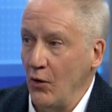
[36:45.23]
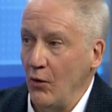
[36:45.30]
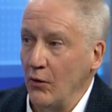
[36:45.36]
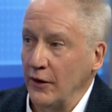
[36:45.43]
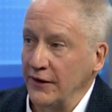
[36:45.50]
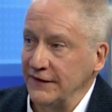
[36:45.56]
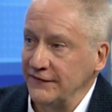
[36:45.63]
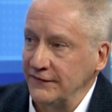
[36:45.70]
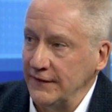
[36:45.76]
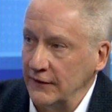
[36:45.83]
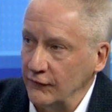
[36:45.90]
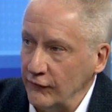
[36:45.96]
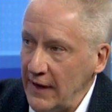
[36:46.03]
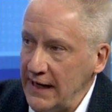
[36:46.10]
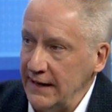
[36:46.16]
or it's
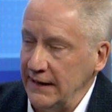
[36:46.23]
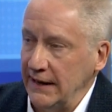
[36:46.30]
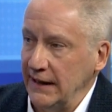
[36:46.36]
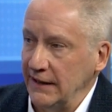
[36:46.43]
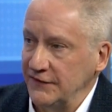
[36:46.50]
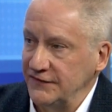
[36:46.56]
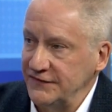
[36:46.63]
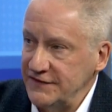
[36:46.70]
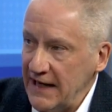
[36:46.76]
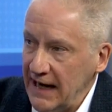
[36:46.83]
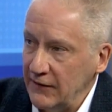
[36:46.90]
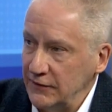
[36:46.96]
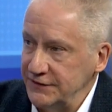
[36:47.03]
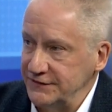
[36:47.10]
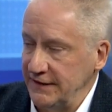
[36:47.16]
degrading it, it's
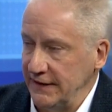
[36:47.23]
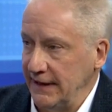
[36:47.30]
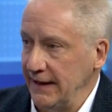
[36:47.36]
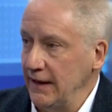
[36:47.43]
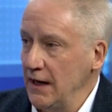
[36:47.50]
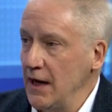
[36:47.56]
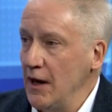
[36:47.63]
challenging it.